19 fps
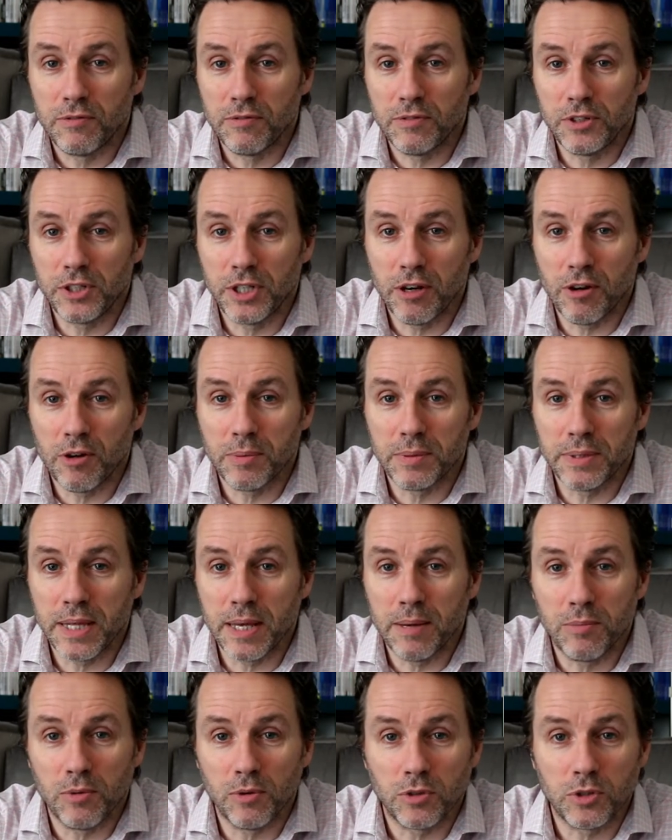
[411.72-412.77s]
Share it with
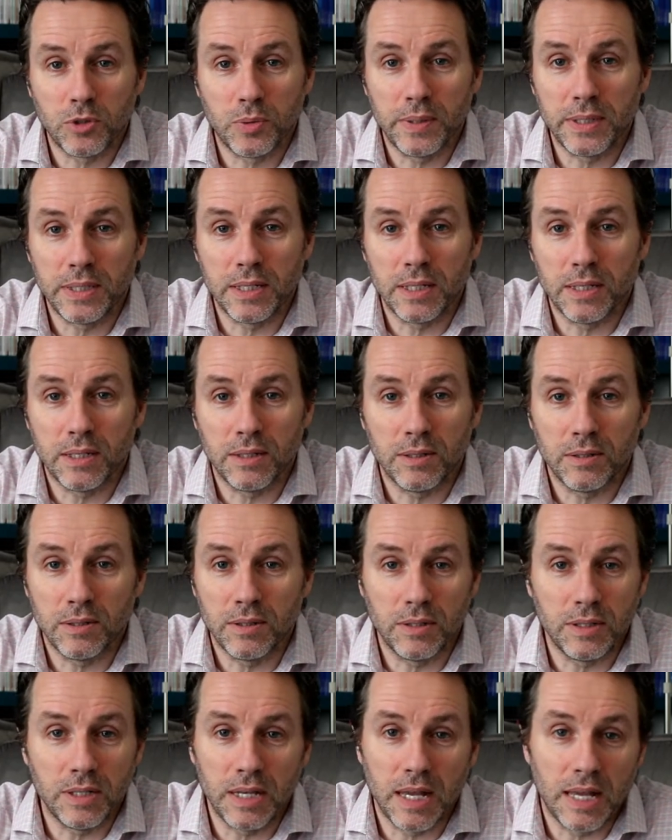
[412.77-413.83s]
them, or Twitter,
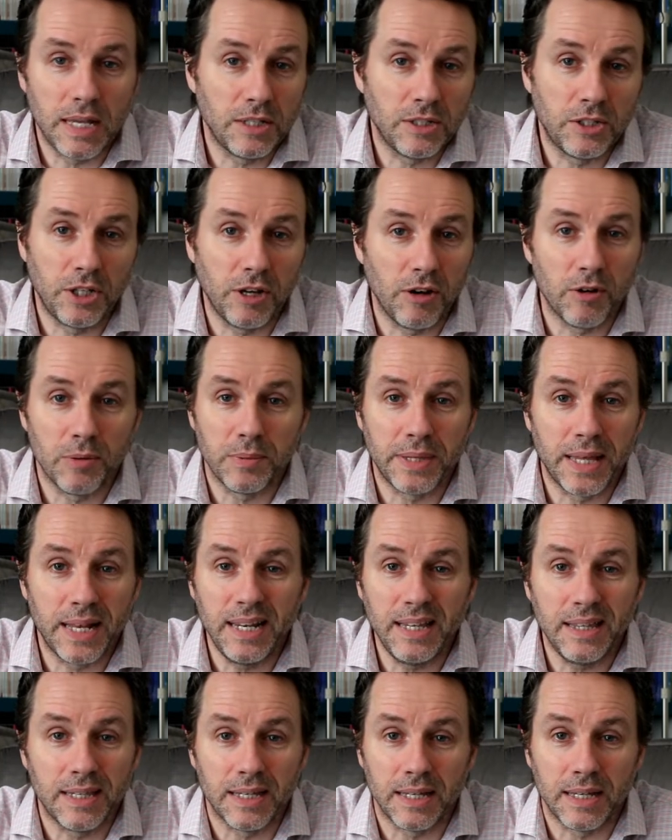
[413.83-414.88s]
share it with
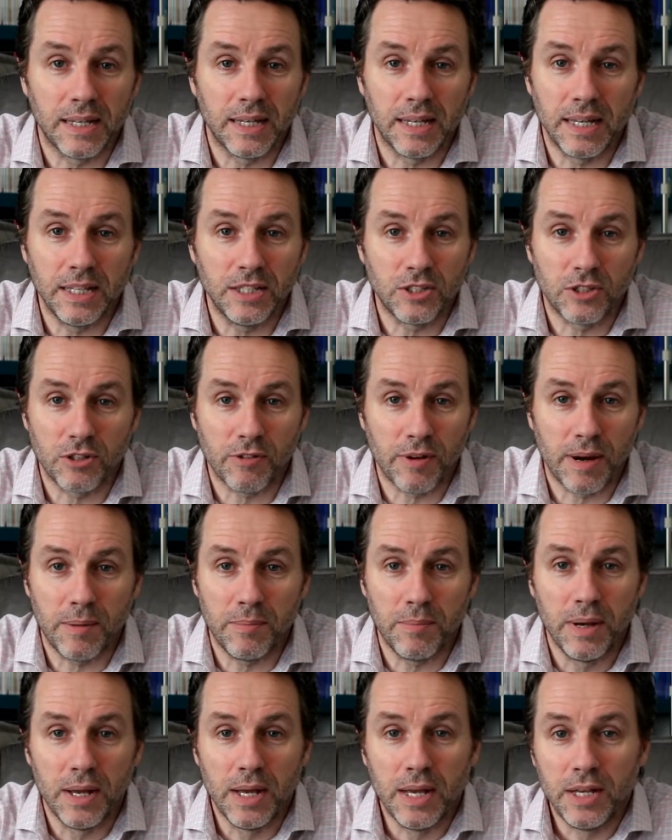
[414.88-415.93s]
anything,
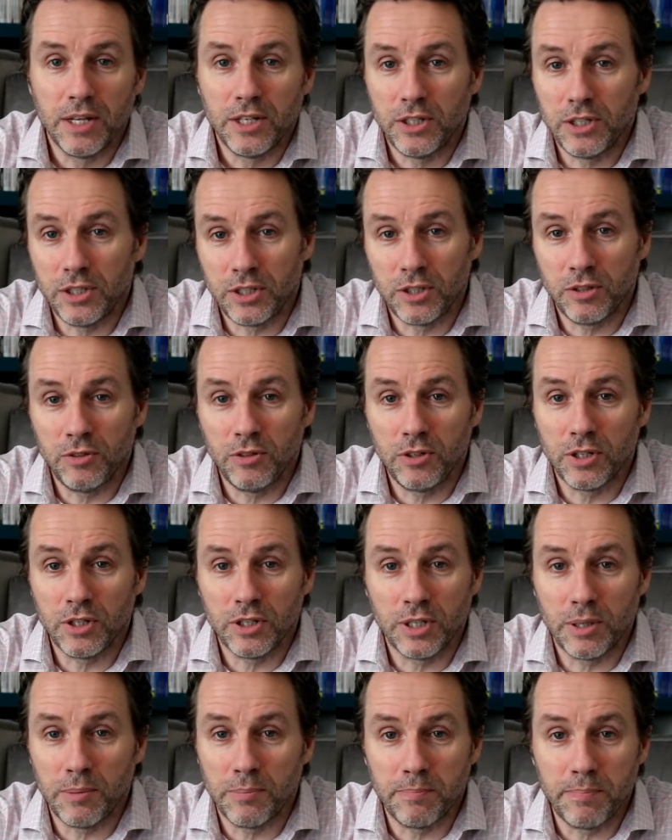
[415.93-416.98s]
Instagram. You can
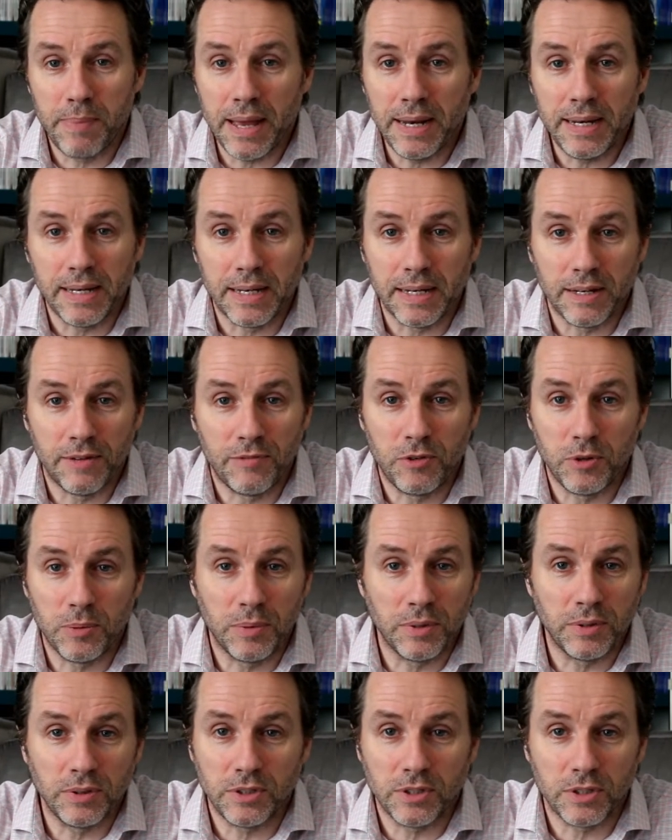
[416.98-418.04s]
embed it if you
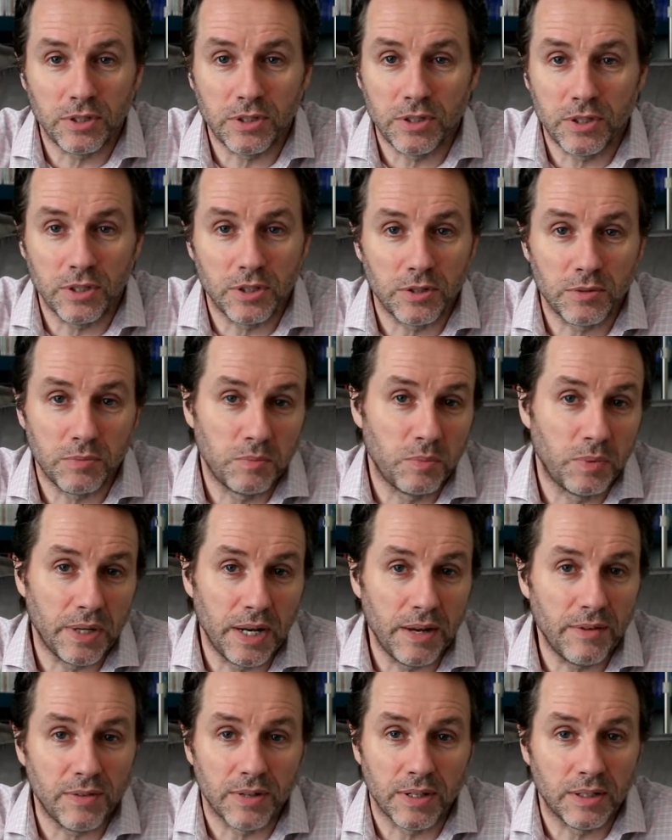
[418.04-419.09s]
want, just
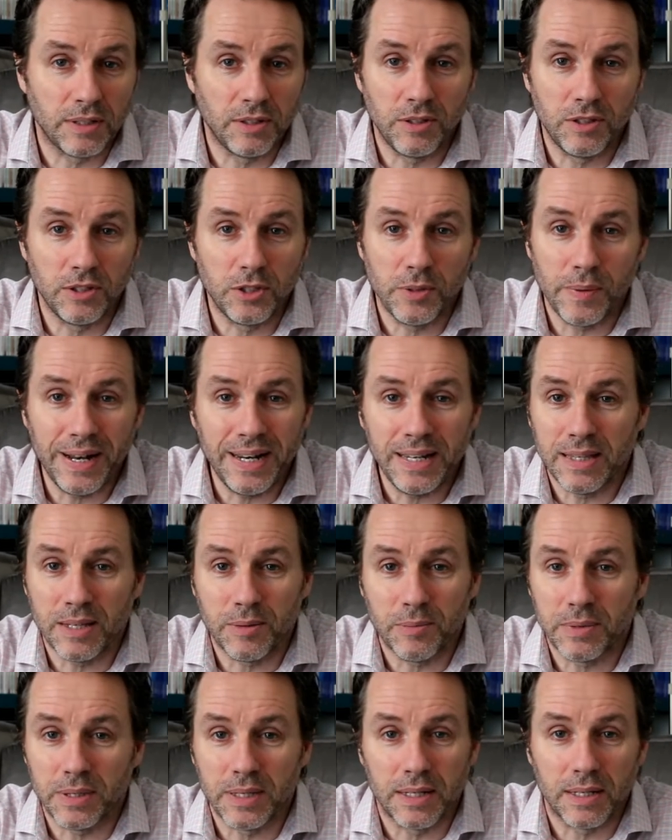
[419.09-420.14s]
whatever. You can do
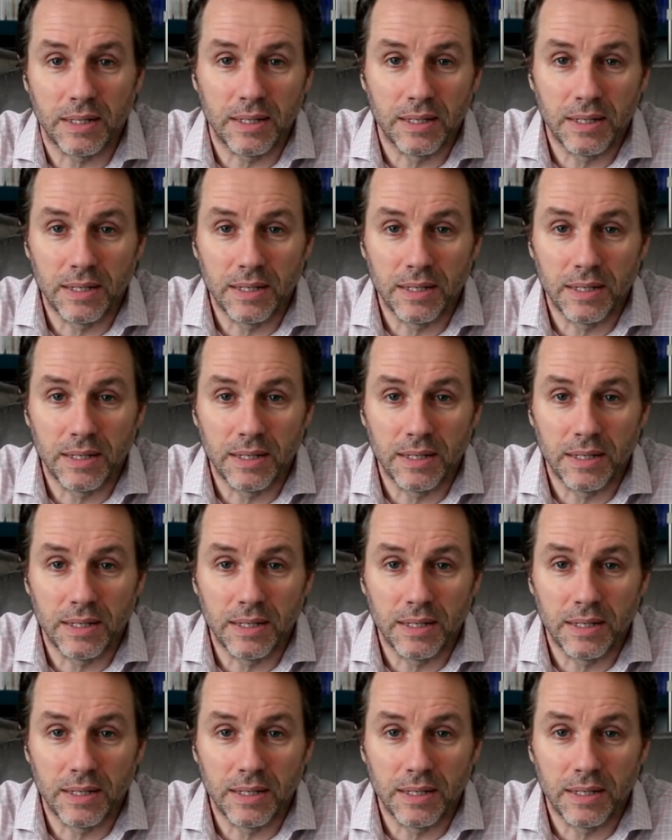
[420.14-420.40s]
anything with it.